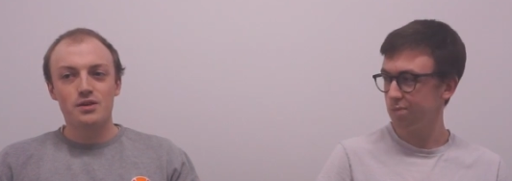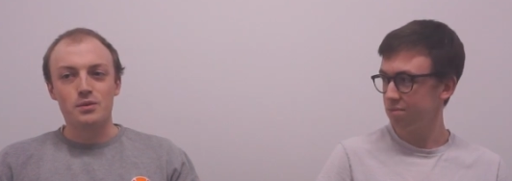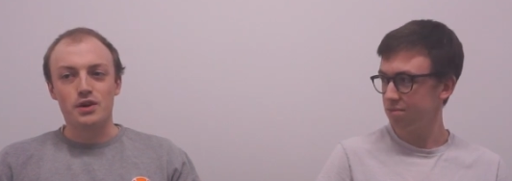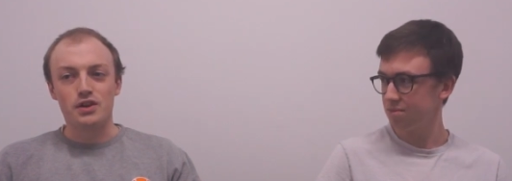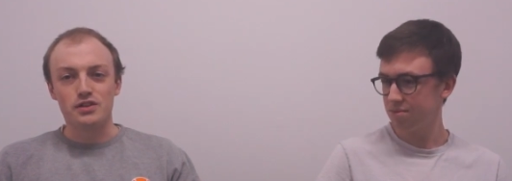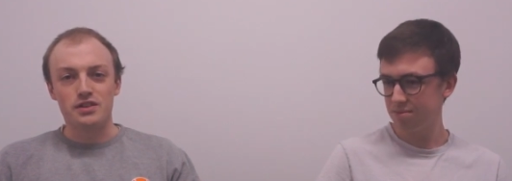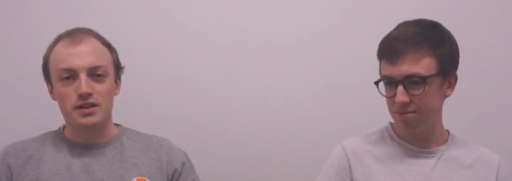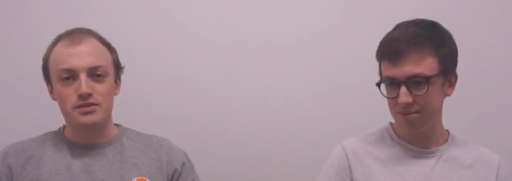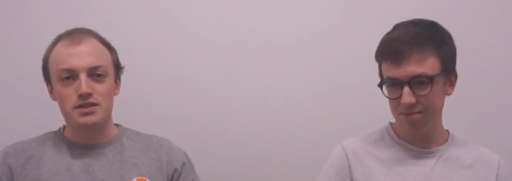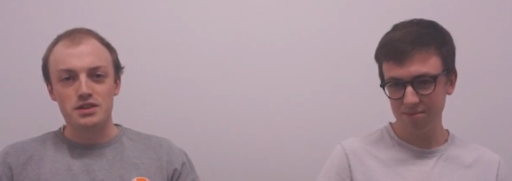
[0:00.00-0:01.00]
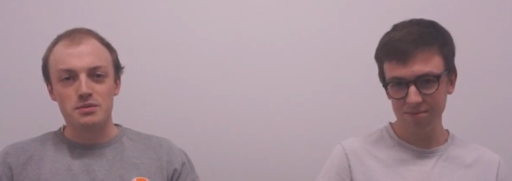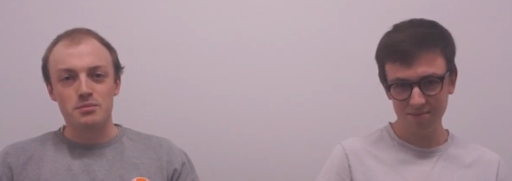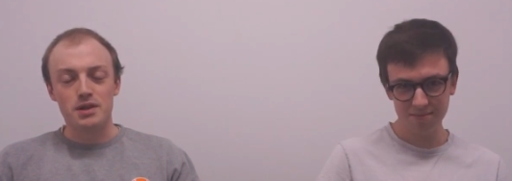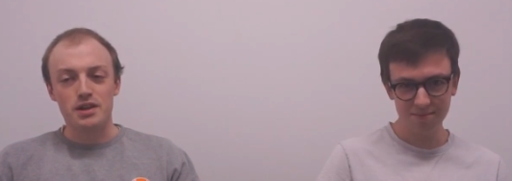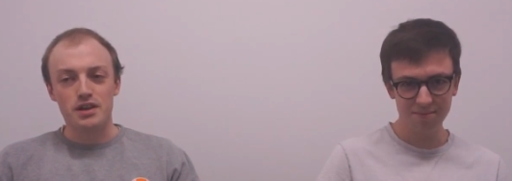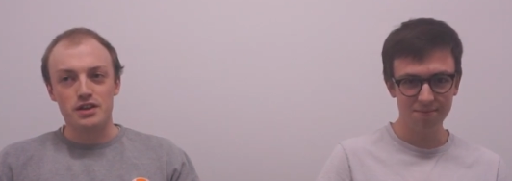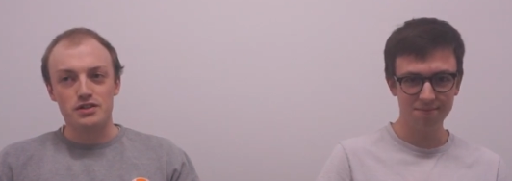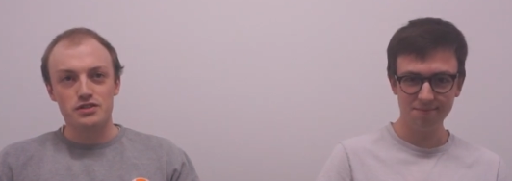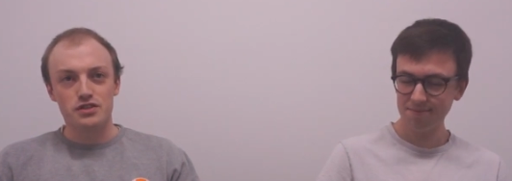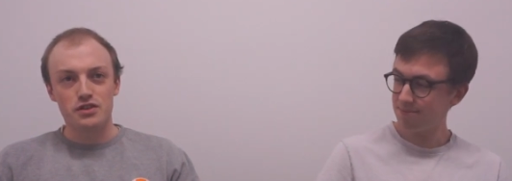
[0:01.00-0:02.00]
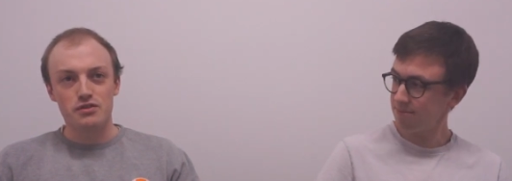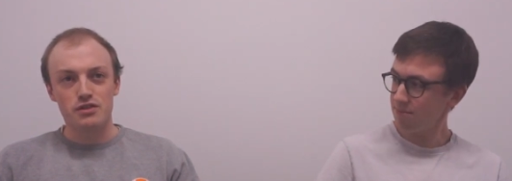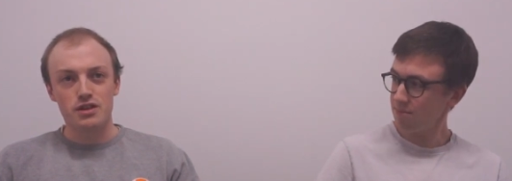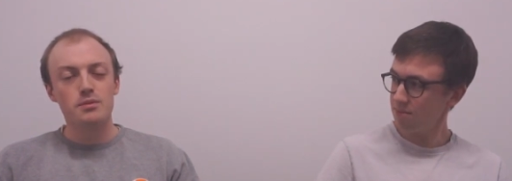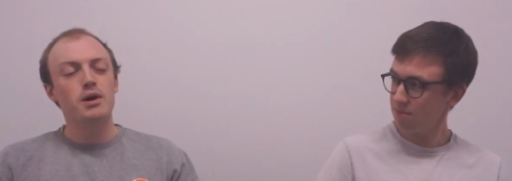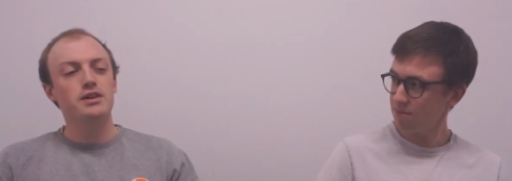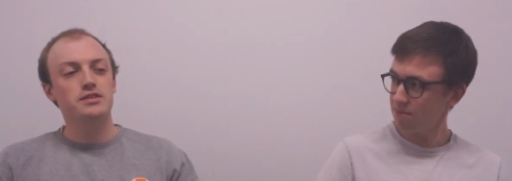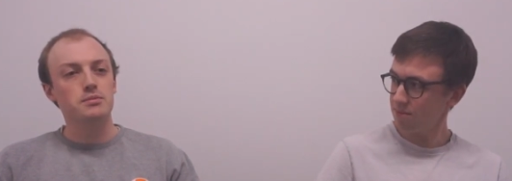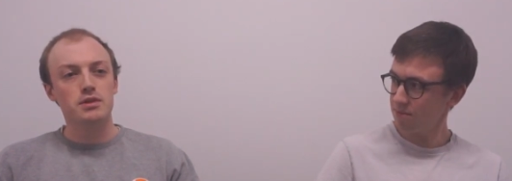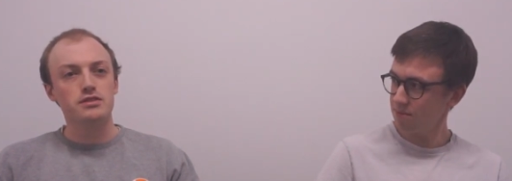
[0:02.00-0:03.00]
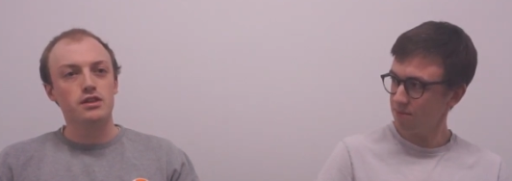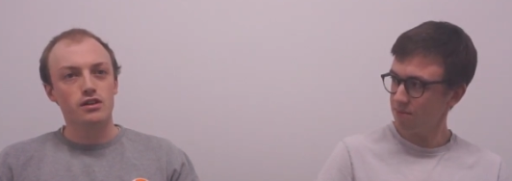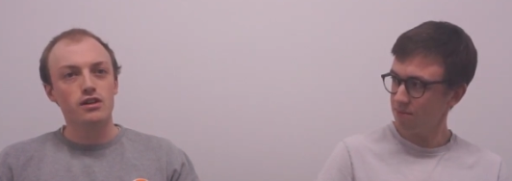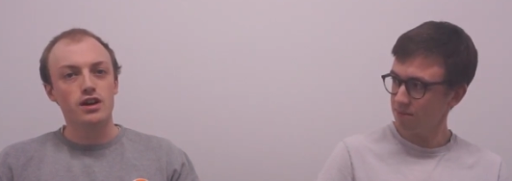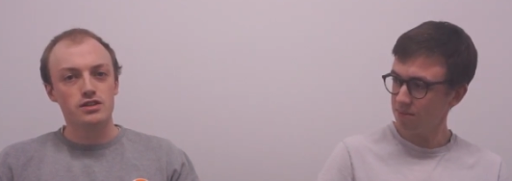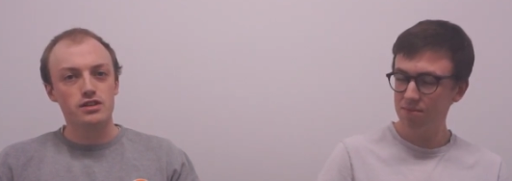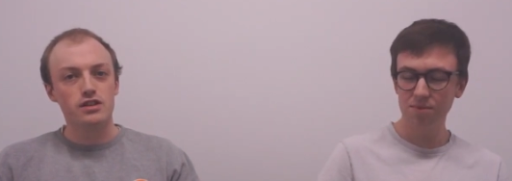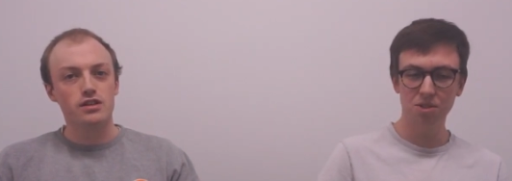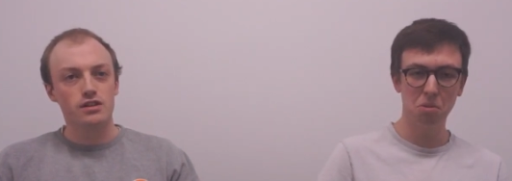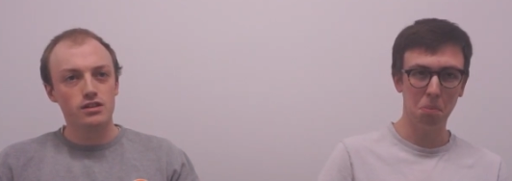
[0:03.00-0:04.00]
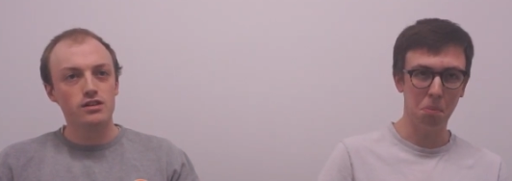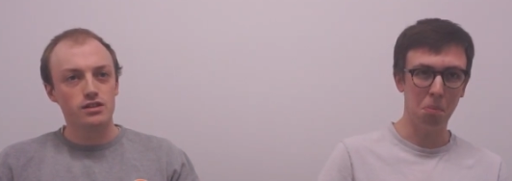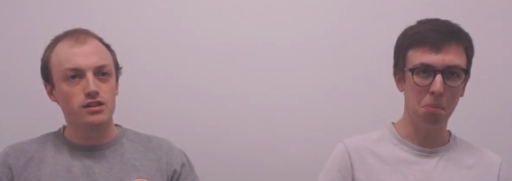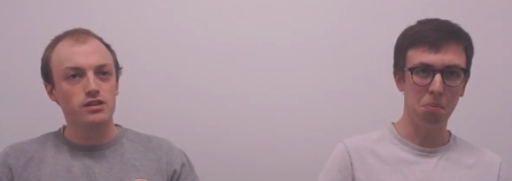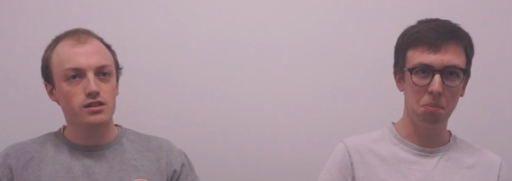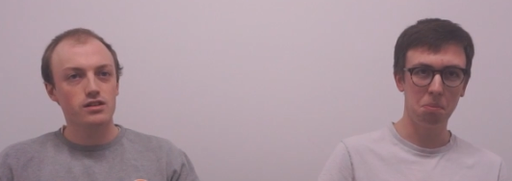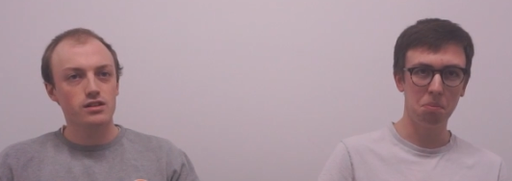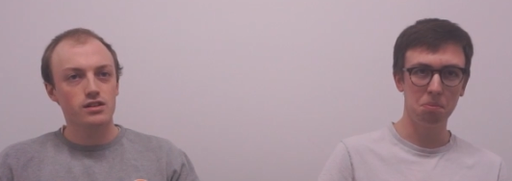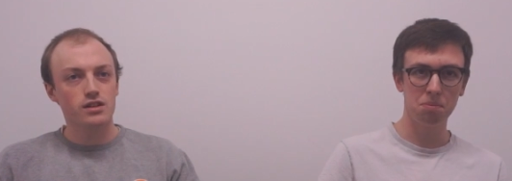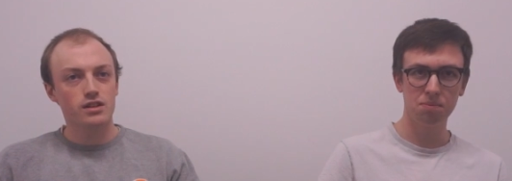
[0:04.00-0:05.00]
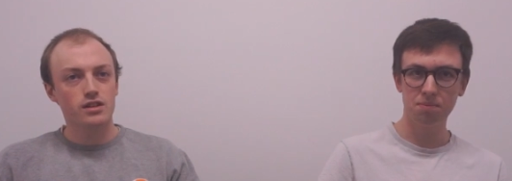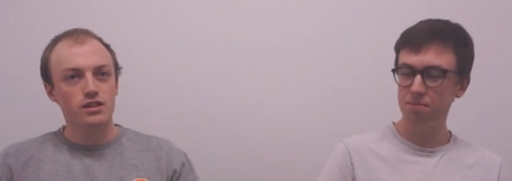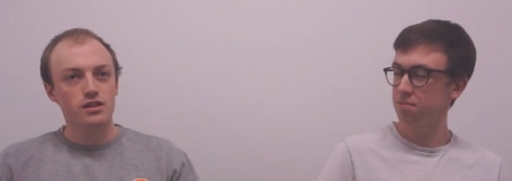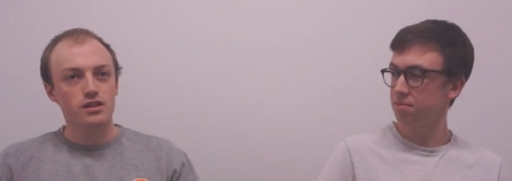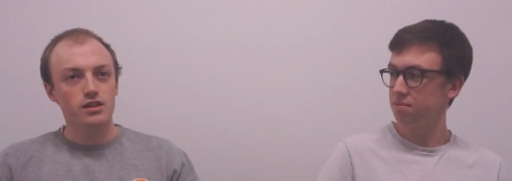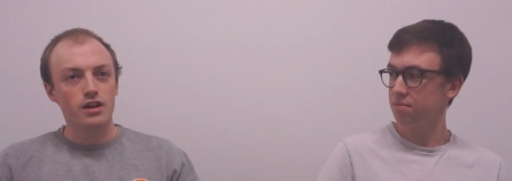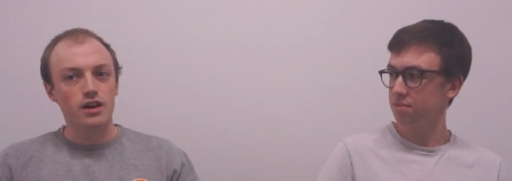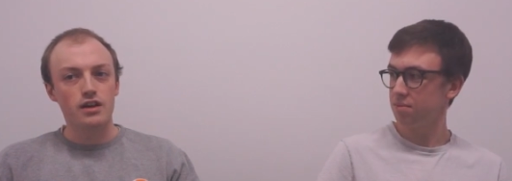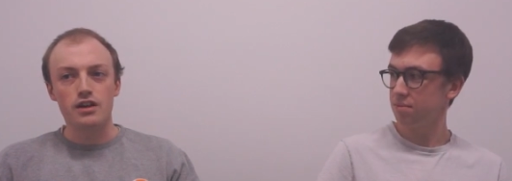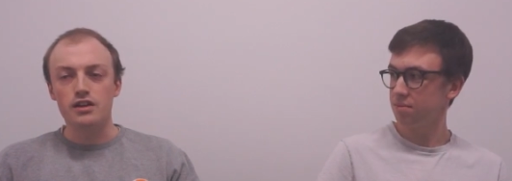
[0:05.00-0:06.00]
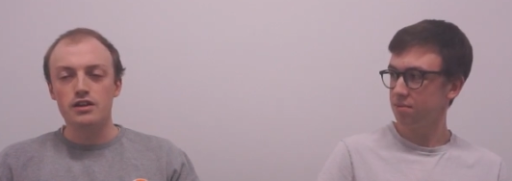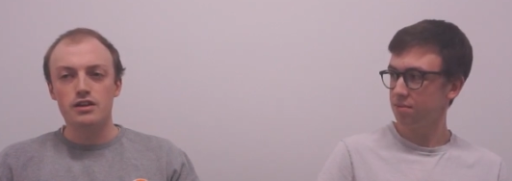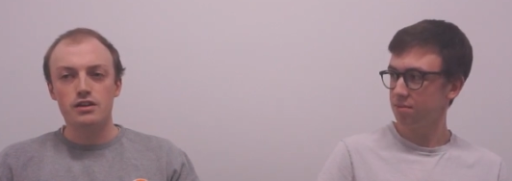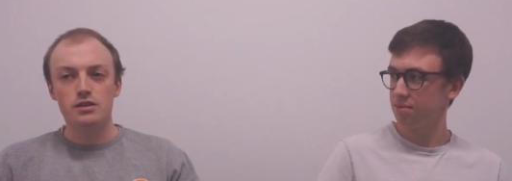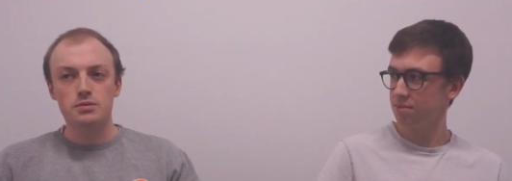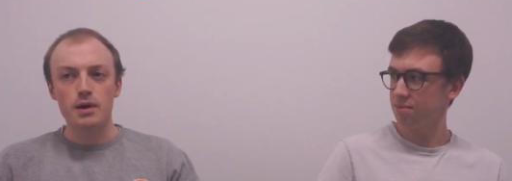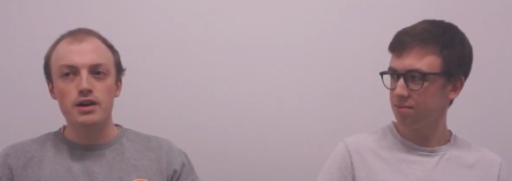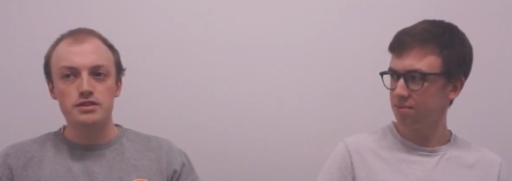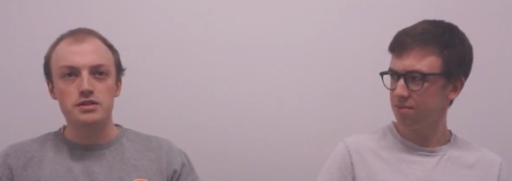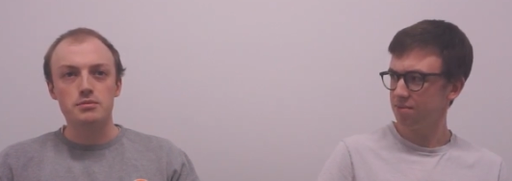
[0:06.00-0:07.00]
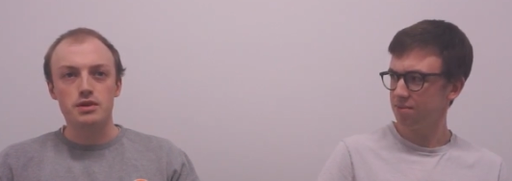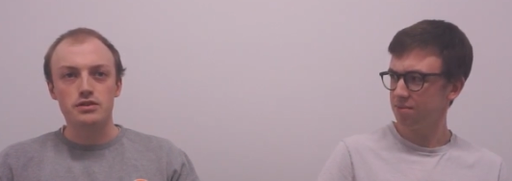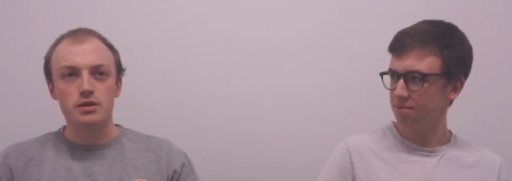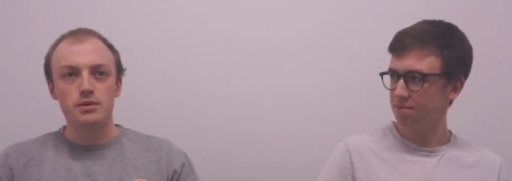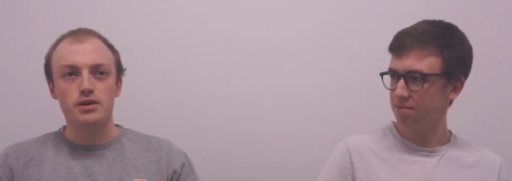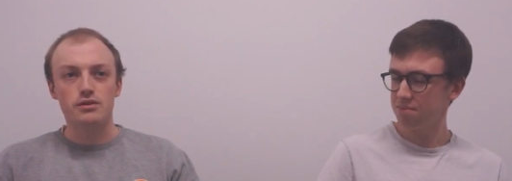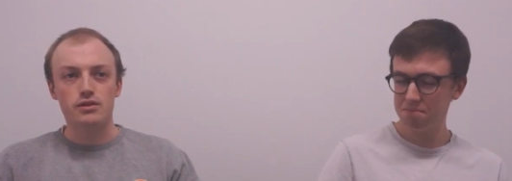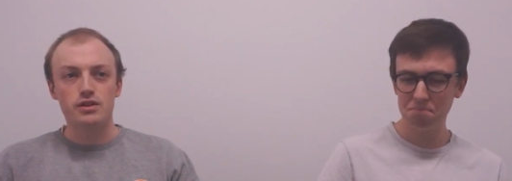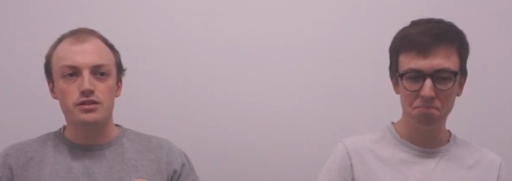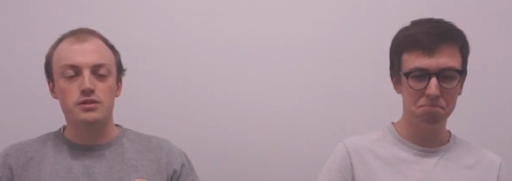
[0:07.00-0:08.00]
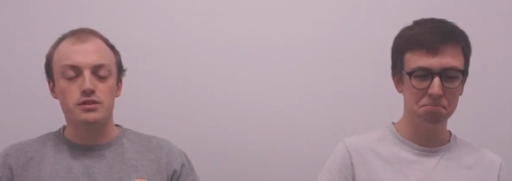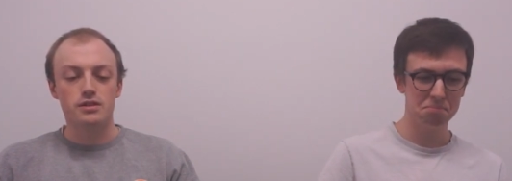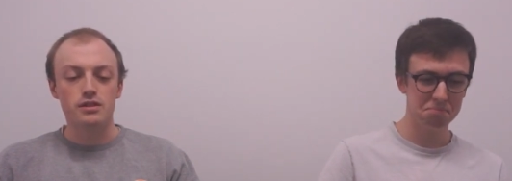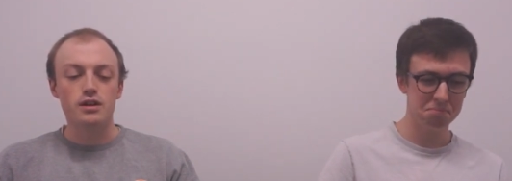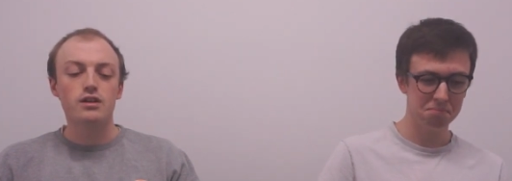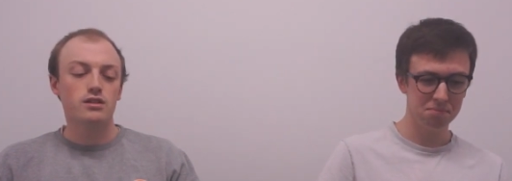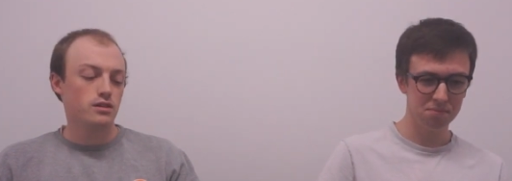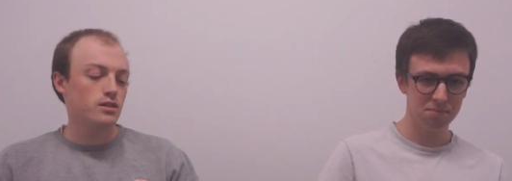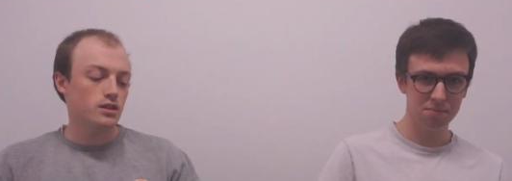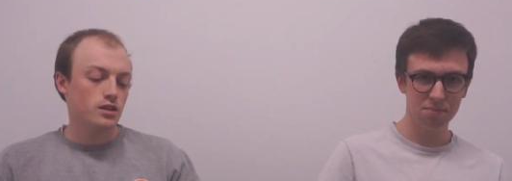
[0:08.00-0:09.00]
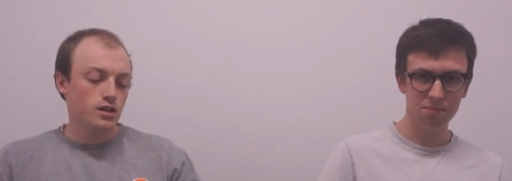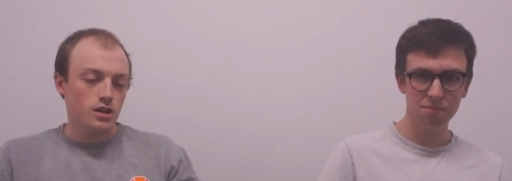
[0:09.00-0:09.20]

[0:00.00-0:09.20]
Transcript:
Speaker 1: working on the dev team. Been here just over a year, about eighteen months now, actually. A year and what? A year and two months. A, a year. It's about eighteen months. Oh, 18, 18 yeah. yeah. yeah.